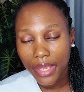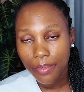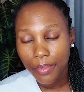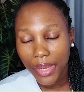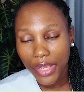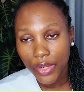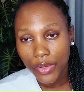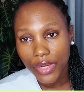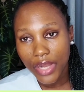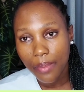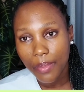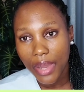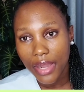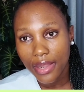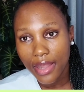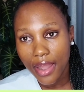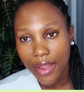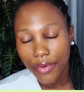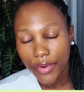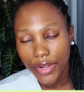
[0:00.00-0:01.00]
by
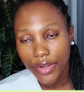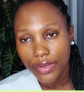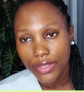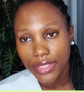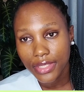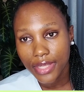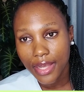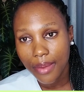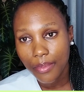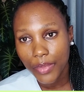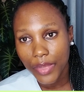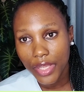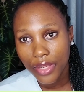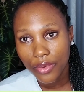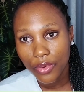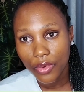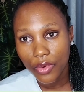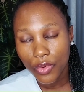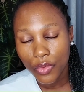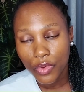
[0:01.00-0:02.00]
Pyoderma gangrenosum
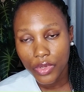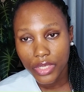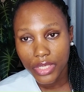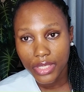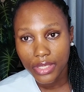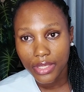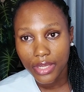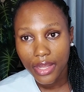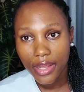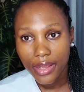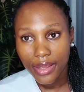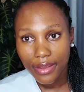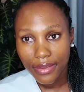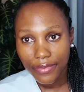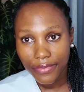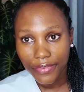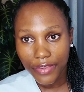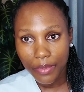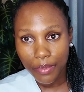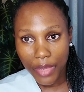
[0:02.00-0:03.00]
include
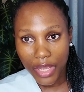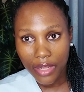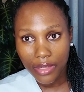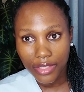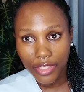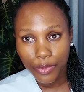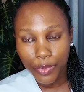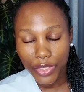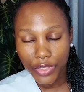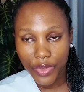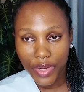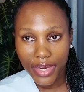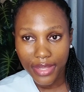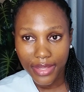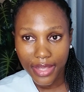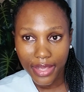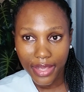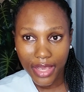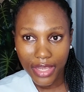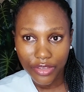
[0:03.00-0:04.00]
females
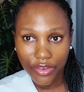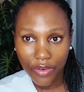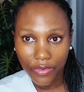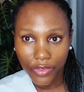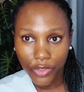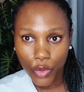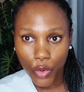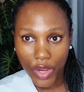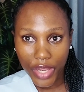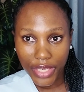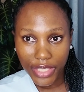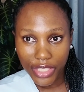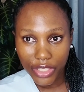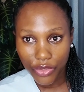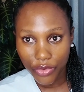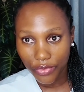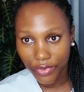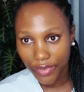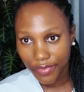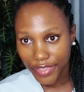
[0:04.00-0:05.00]
between the age of 20
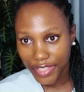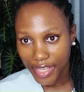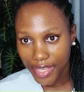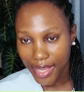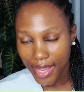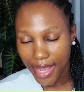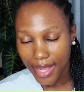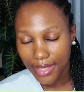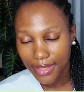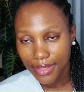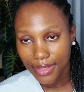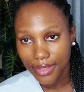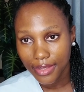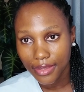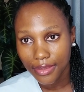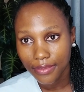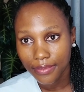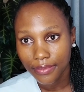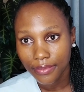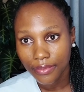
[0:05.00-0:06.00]
to 50
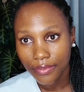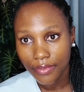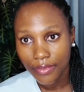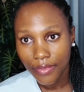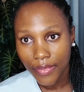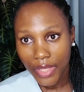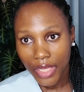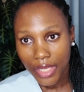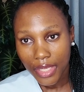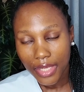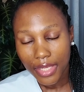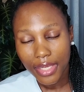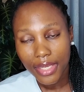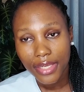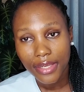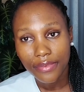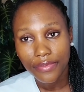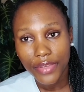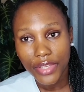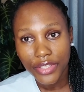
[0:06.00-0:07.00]
years,
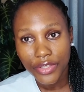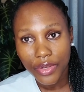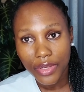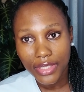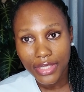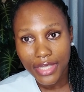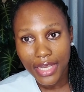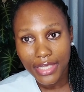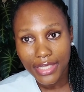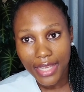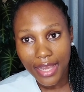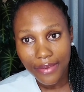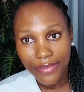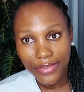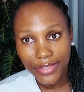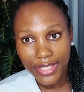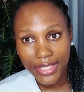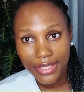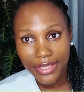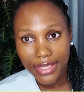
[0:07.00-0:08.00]
individuals that
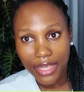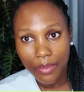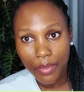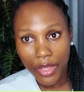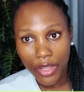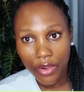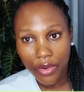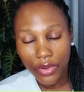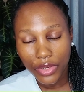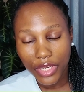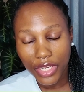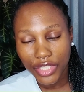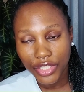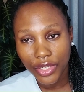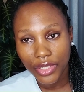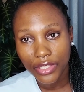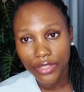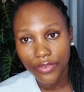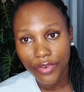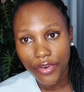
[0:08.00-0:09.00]
have systemic
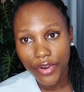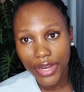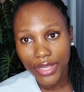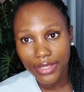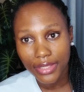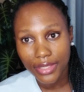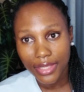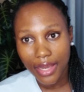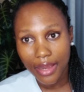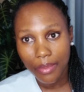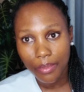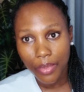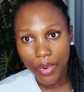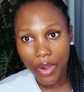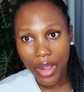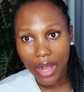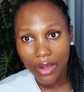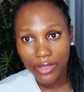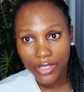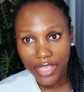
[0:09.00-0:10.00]
conditions, for
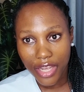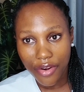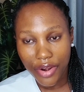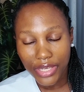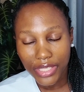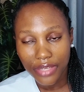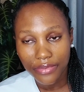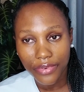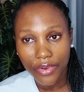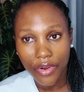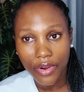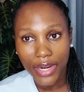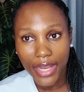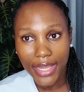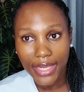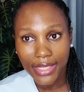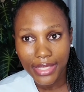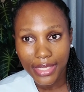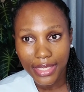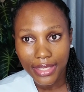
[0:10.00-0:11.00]
example, ulcerative
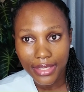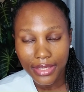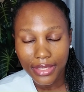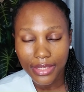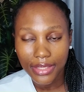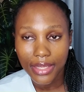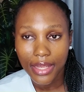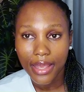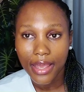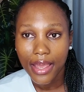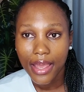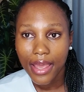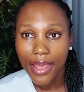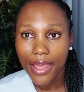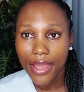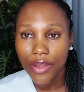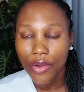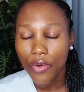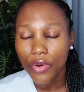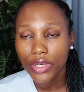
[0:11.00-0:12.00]
colitis,
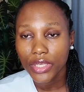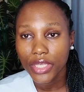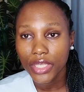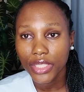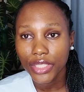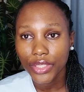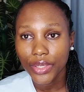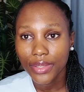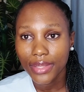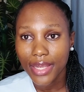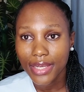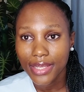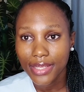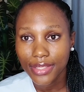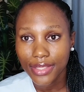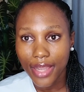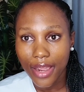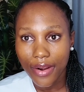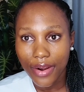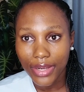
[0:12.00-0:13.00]
a condition that
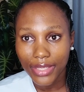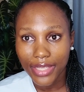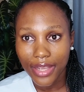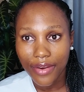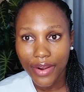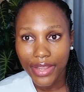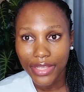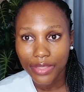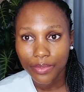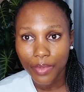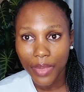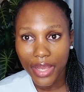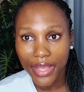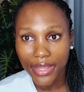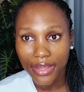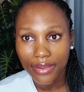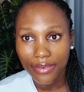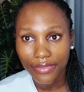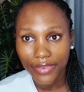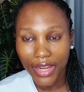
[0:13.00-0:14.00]
is characterized by
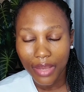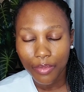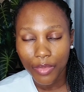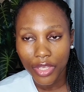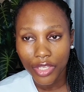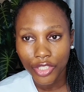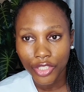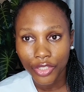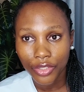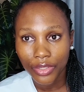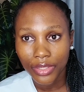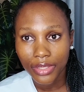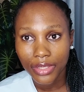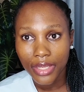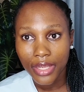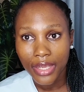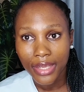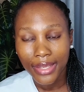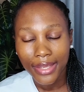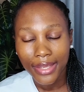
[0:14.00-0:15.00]
inflammation,
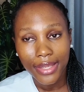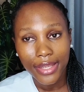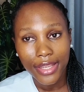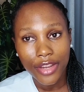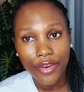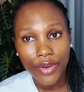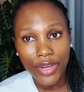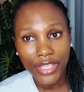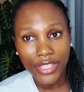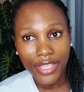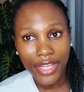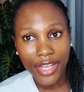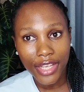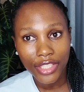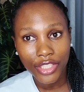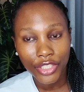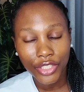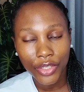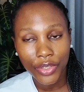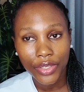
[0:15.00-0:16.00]

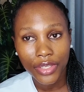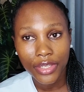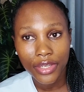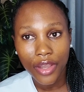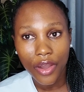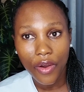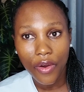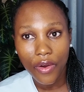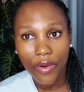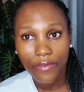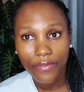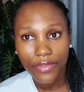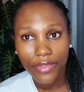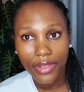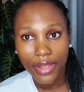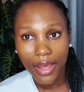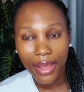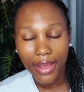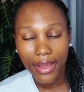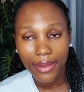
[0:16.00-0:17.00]
irritation of
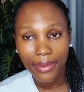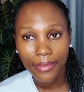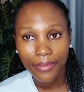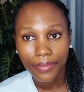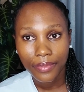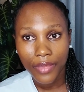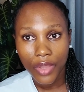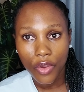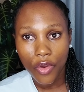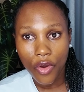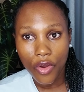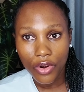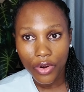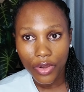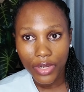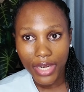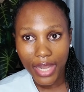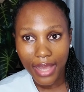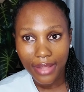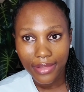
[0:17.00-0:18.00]
the
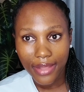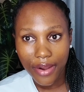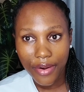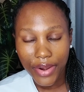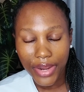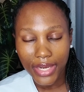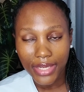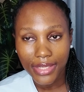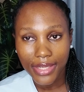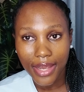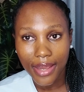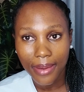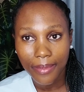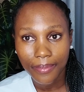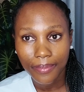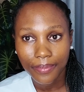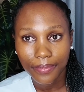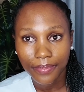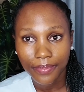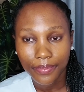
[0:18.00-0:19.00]
colon and the
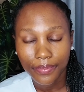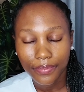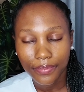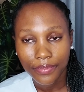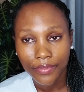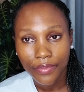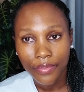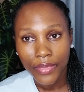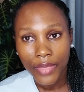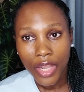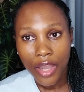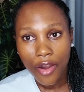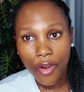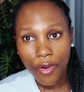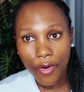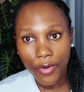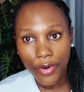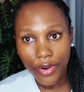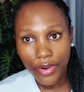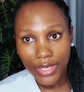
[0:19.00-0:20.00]
rectum,
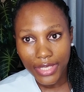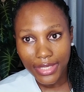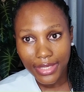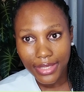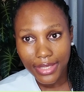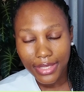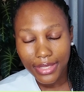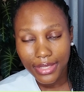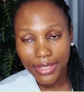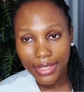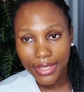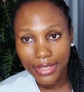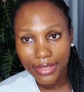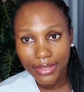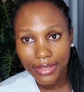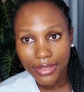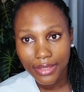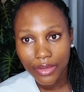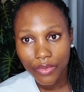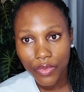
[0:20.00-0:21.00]
Crohn's
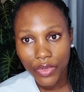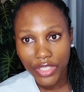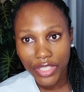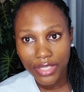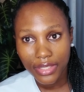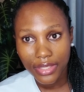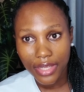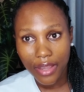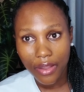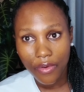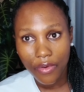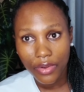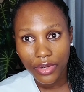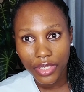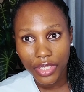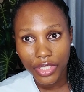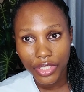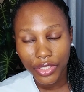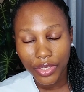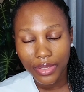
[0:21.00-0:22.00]
disease, which is a
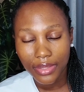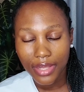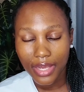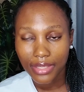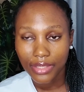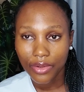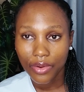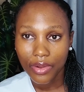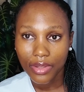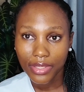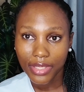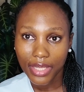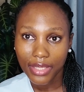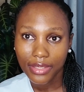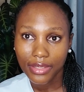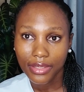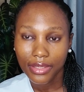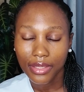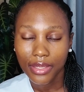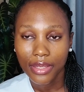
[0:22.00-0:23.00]
condition that
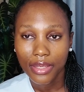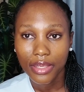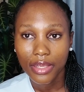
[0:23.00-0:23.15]
causes